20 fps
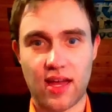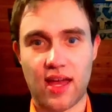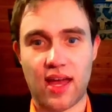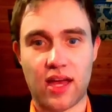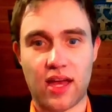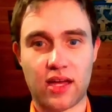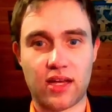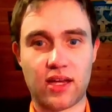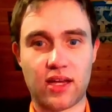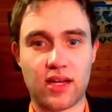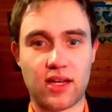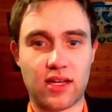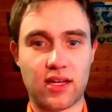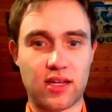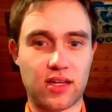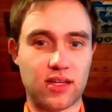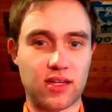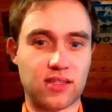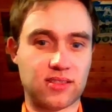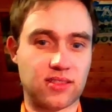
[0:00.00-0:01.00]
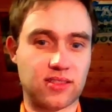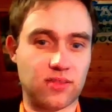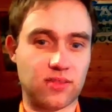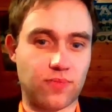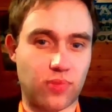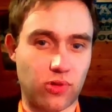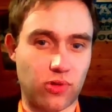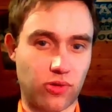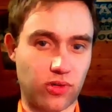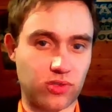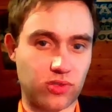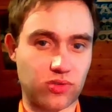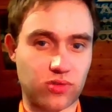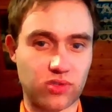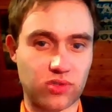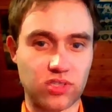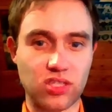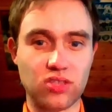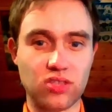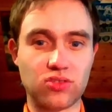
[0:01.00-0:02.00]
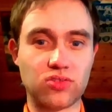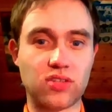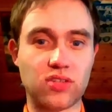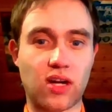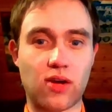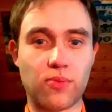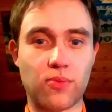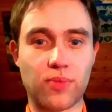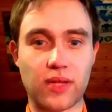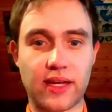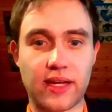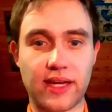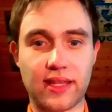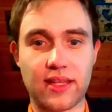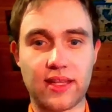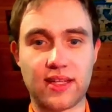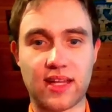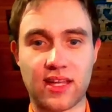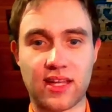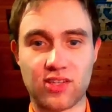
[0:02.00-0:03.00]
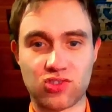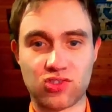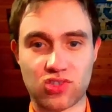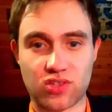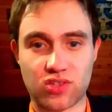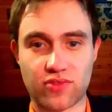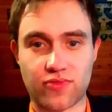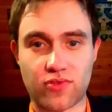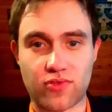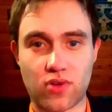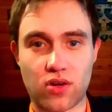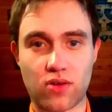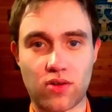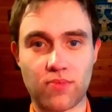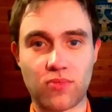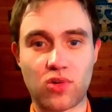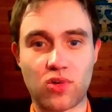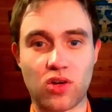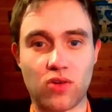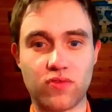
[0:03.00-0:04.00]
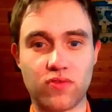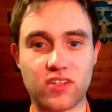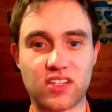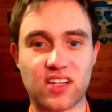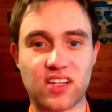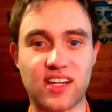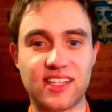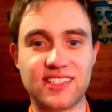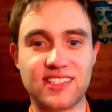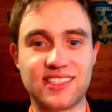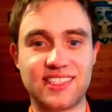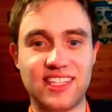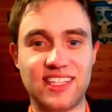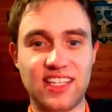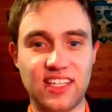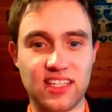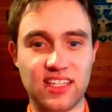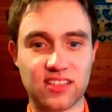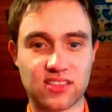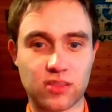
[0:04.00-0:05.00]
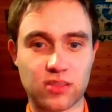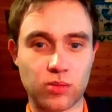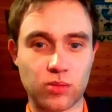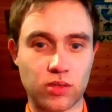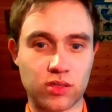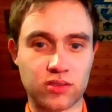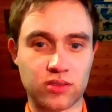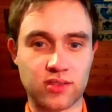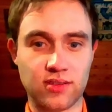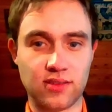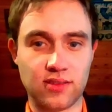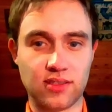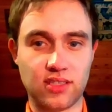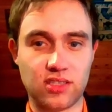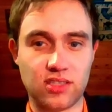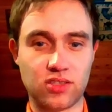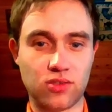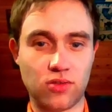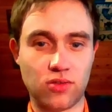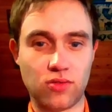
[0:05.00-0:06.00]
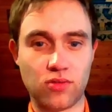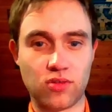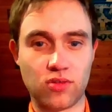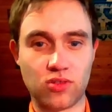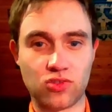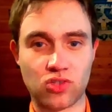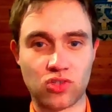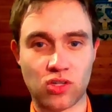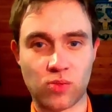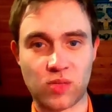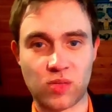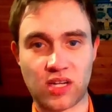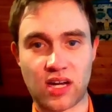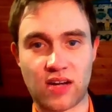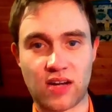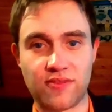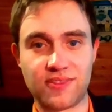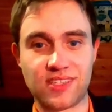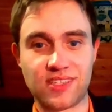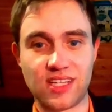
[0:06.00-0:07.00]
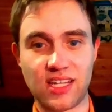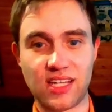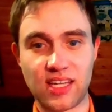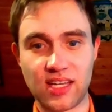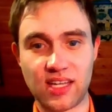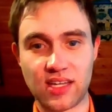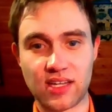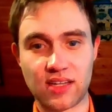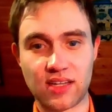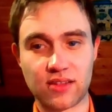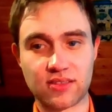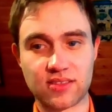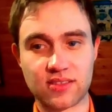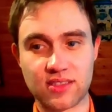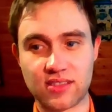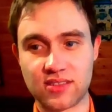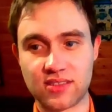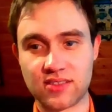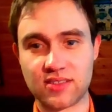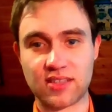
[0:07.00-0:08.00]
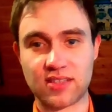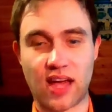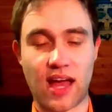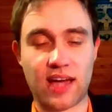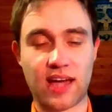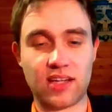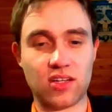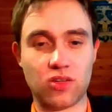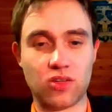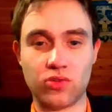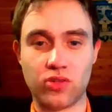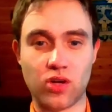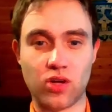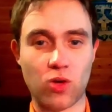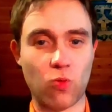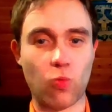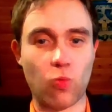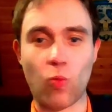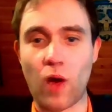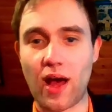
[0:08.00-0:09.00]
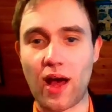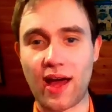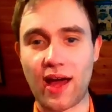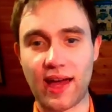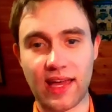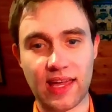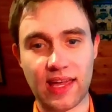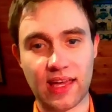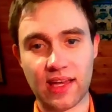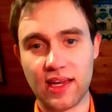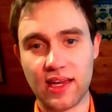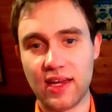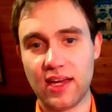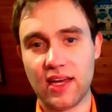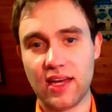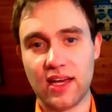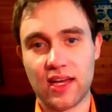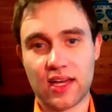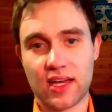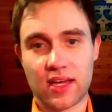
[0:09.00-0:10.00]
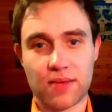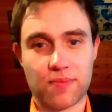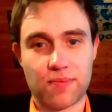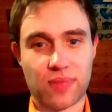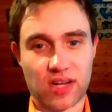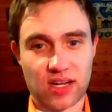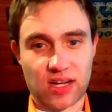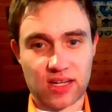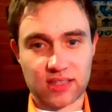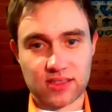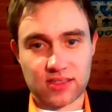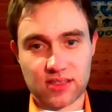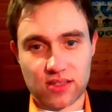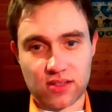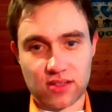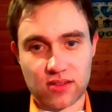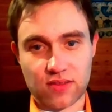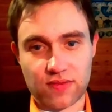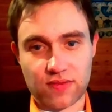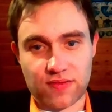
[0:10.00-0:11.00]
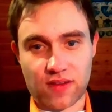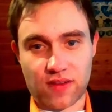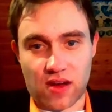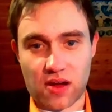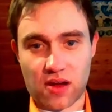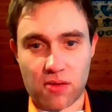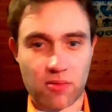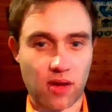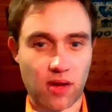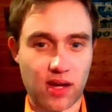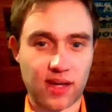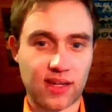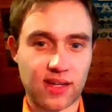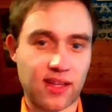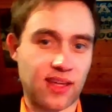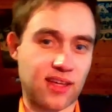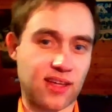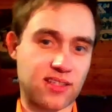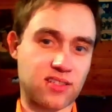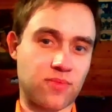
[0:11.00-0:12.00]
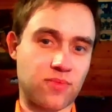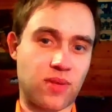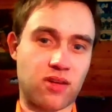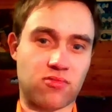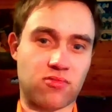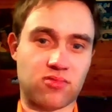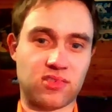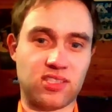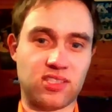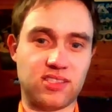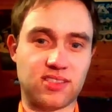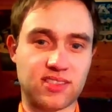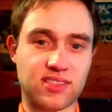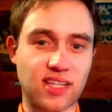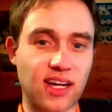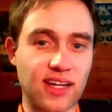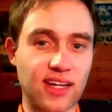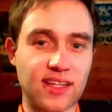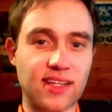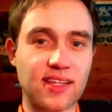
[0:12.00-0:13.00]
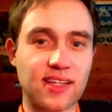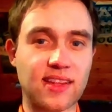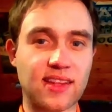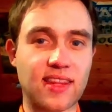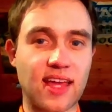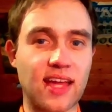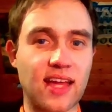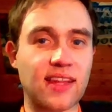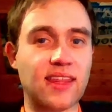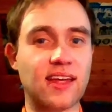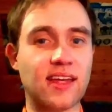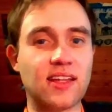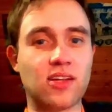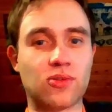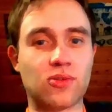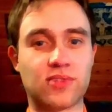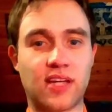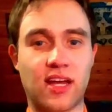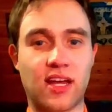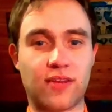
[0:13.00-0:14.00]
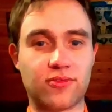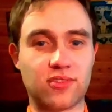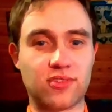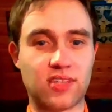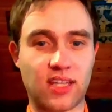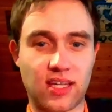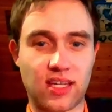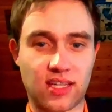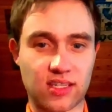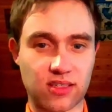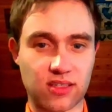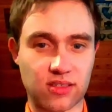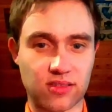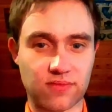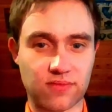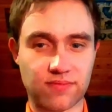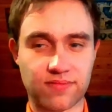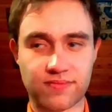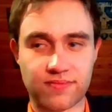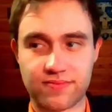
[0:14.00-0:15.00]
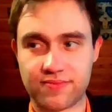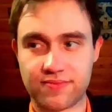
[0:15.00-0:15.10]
as a ploy to continue to downplay the danger from COVID-19, similarly to the German AfD, since I don't know why, but the far right has apparently decided that they don't have to take a